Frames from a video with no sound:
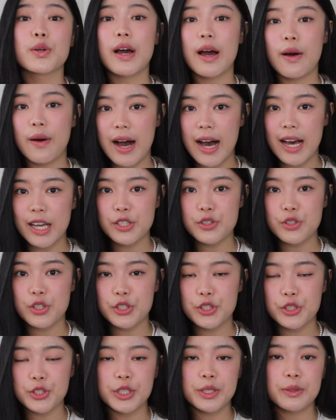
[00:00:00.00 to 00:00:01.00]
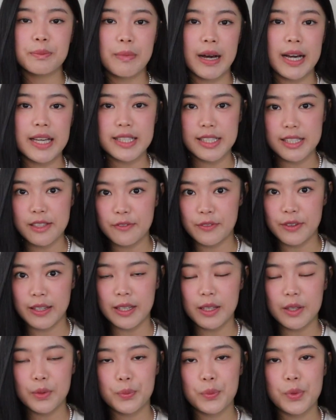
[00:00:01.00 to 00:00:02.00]
how I structured my
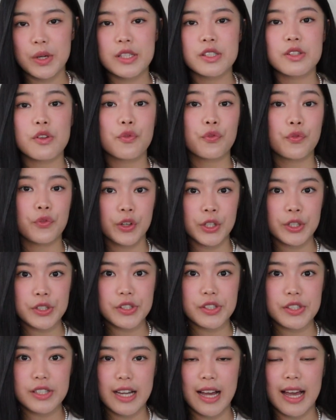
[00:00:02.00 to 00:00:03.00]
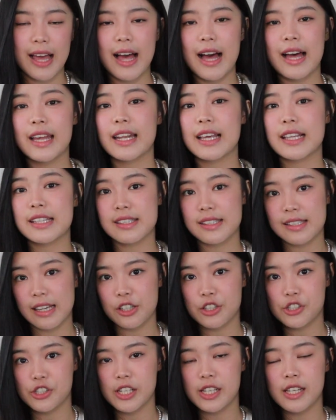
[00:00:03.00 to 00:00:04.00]
CV was first I had a
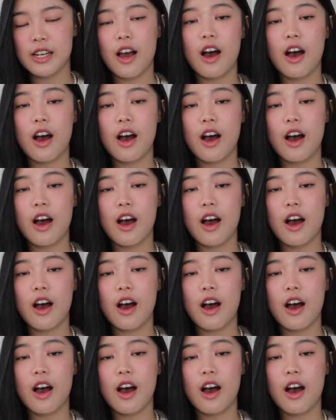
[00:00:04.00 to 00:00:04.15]
section